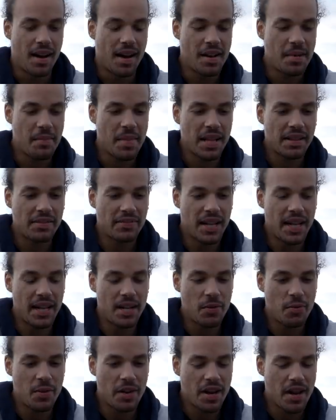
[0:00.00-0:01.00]
I met
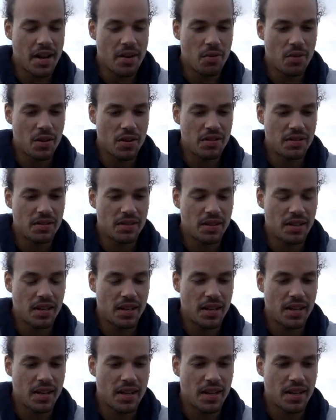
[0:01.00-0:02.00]
Vale when I was
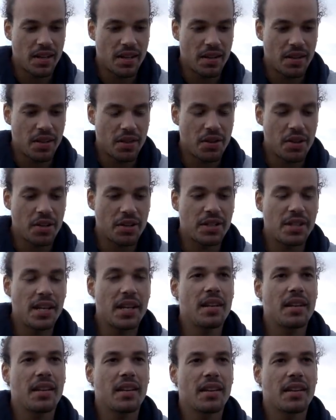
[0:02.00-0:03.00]
uh,
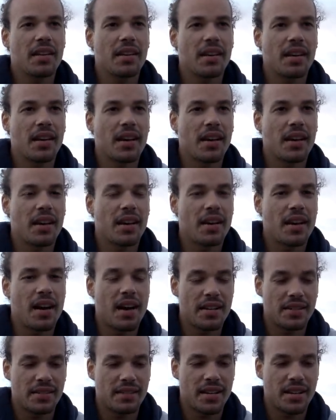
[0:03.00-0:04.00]
13. Uh,
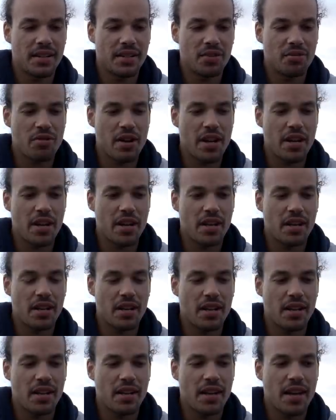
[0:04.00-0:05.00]
I started training
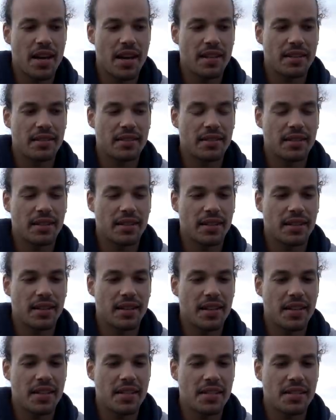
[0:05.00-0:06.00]
uh, at
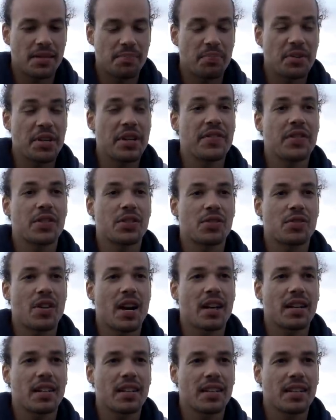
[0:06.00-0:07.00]
uh, his previous
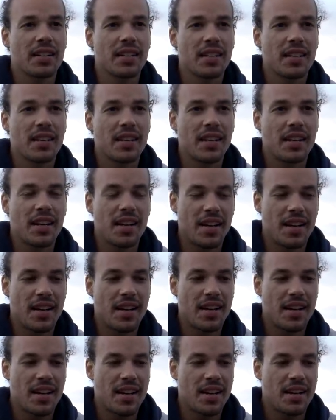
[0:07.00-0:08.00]
track.
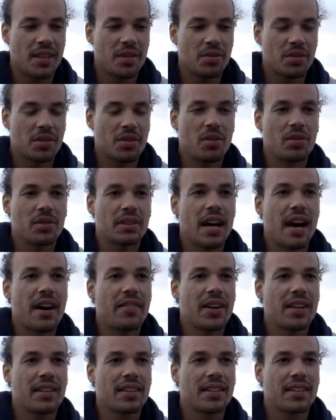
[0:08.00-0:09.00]
it was called
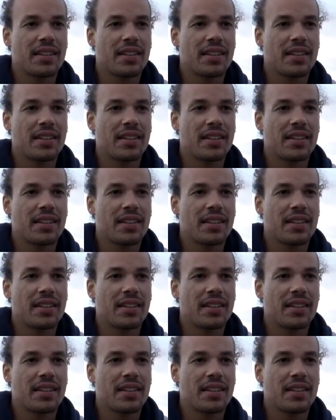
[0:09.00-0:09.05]
Cava.